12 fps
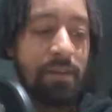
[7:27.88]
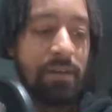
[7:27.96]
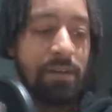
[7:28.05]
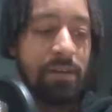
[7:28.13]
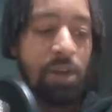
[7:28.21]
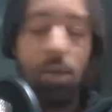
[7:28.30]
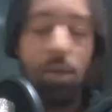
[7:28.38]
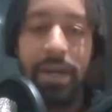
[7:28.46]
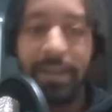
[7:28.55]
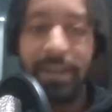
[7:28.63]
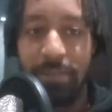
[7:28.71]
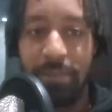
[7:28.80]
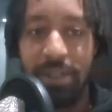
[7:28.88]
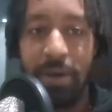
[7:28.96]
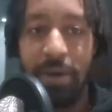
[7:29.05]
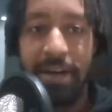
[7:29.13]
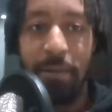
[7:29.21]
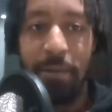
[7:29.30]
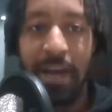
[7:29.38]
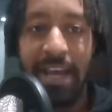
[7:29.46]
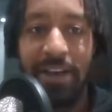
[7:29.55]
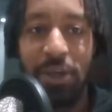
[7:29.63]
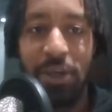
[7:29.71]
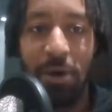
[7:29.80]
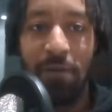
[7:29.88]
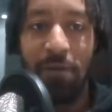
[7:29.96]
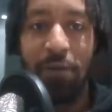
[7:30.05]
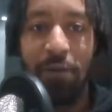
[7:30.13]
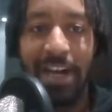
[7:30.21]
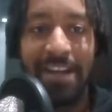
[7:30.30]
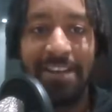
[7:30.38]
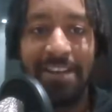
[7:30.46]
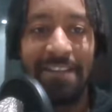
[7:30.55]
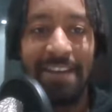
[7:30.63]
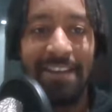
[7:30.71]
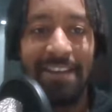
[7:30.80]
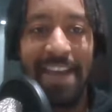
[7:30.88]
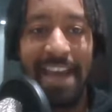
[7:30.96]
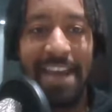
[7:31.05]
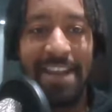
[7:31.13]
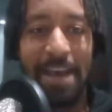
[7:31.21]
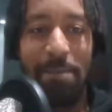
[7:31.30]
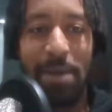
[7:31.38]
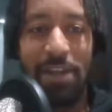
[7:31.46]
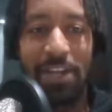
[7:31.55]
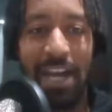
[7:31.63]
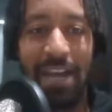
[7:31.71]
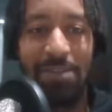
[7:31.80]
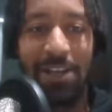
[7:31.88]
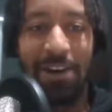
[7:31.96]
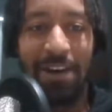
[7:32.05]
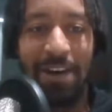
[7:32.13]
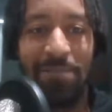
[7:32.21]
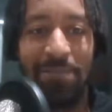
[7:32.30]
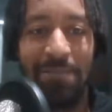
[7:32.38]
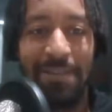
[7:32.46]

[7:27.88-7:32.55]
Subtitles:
unity between the players who aren't really getting that much game time.